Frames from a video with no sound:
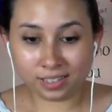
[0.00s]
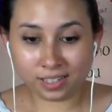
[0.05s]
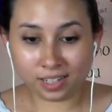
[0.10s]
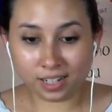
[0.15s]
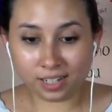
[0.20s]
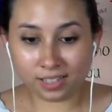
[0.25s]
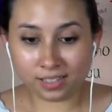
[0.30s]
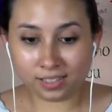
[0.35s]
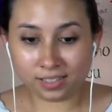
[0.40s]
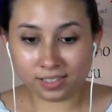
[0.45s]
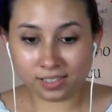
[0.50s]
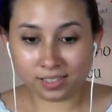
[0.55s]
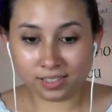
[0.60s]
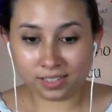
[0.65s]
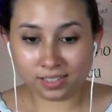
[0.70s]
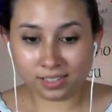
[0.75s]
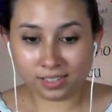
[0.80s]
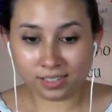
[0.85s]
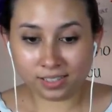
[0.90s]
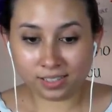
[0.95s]
nuts
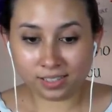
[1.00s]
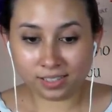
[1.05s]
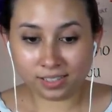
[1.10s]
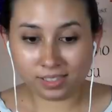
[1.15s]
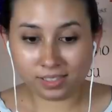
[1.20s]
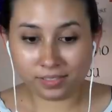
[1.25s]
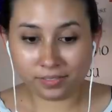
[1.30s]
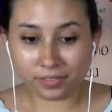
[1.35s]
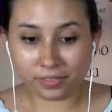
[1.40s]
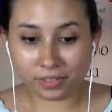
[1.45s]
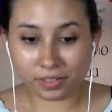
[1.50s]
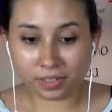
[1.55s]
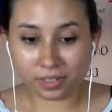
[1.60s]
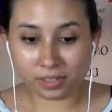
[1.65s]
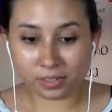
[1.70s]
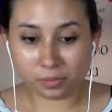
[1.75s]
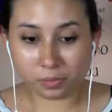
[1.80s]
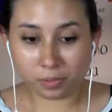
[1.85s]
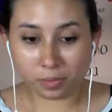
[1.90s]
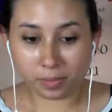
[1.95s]
for
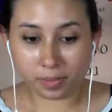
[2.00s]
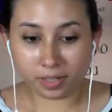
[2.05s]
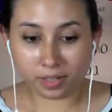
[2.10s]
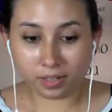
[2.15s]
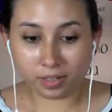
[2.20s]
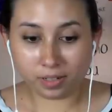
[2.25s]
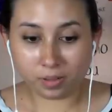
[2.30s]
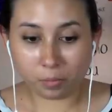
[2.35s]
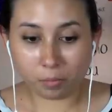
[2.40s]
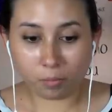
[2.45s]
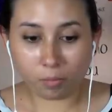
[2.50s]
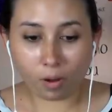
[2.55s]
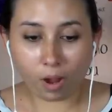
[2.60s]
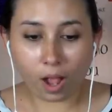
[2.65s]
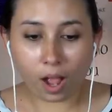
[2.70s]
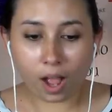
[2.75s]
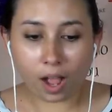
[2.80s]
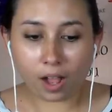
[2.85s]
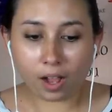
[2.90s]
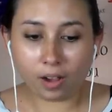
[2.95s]
this woman.
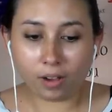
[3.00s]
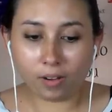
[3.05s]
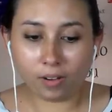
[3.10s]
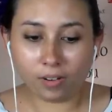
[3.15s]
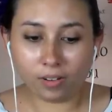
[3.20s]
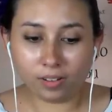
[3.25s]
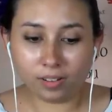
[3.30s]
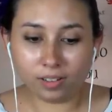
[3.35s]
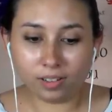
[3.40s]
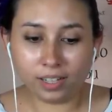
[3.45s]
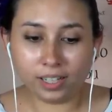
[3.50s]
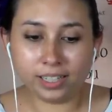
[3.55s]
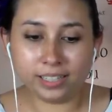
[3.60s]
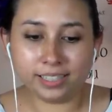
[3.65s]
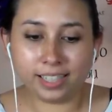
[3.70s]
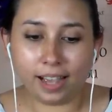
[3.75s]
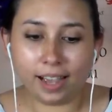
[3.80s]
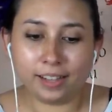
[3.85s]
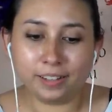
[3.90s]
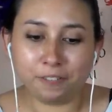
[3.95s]
Wow, he
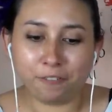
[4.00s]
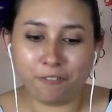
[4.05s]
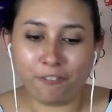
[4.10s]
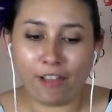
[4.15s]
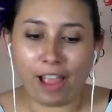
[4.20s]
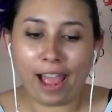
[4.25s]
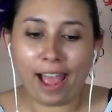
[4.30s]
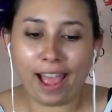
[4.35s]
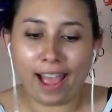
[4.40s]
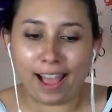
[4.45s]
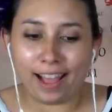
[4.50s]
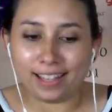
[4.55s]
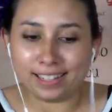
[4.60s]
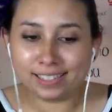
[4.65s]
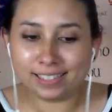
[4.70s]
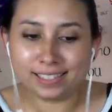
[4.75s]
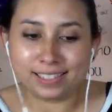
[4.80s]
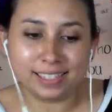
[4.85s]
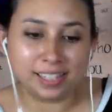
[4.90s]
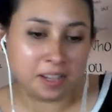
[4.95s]
died
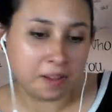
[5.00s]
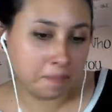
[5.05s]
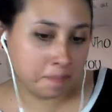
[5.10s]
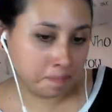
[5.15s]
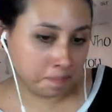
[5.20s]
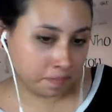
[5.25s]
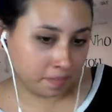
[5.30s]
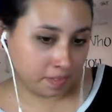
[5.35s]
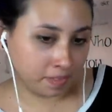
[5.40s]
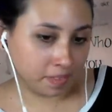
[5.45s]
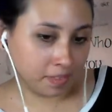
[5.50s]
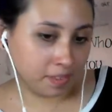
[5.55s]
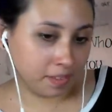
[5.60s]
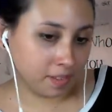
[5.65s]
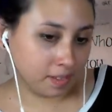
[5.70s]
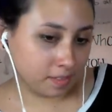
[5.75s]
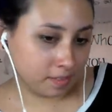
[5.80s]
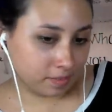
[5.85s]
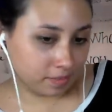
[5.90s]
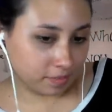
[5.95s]
fast.
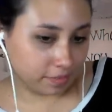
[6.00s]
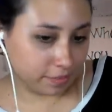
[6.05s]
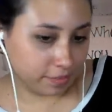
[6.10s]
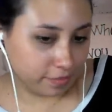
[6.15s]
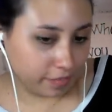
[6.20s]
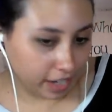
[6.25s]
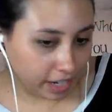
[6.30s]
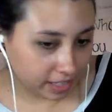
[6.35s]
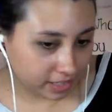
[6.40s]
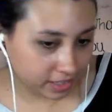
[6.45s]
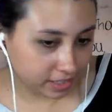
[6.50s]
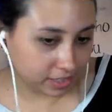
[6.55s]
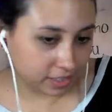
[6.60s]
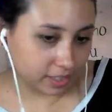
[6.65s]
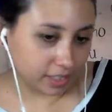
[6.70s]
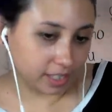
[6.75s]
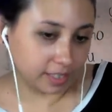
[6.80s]
Faster